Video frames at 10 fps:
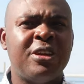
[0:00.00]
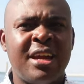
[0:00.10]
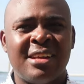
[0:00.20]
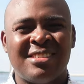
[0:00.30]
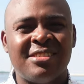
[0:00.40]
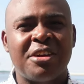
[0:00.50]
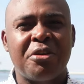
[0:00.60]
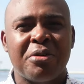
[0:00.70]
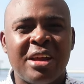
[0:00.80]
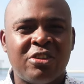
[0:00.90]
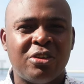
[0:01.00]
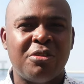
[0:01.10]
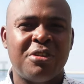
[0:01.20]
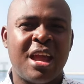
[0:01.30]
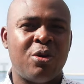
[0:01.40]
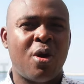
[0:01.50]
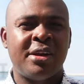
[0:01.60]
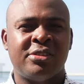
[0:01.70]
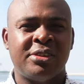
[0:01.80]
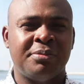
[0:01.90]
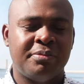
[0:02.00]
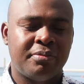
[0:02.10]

years since the creation of the NYSC.